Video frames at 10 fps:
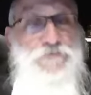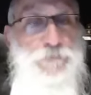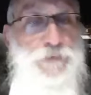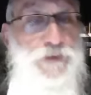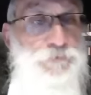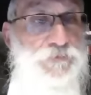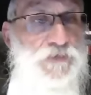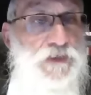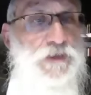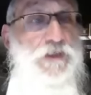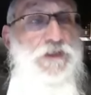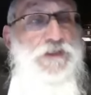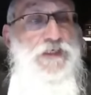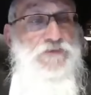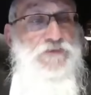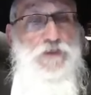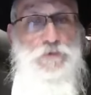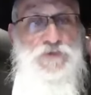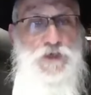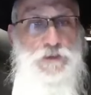from him. Yitzchak
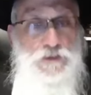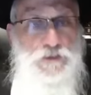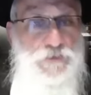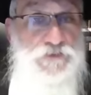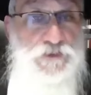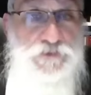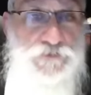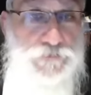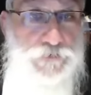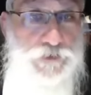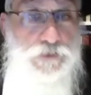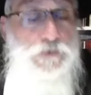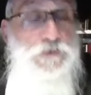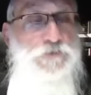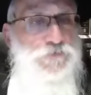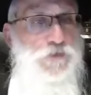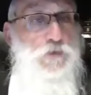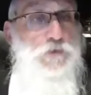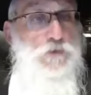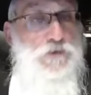was unlimited gvura, no
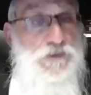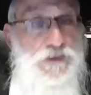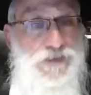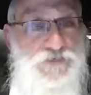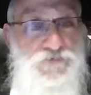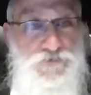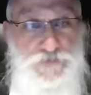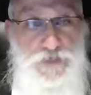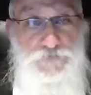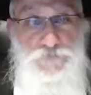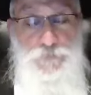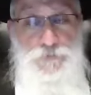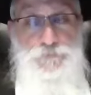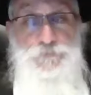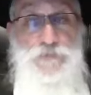good, and Esav came from him.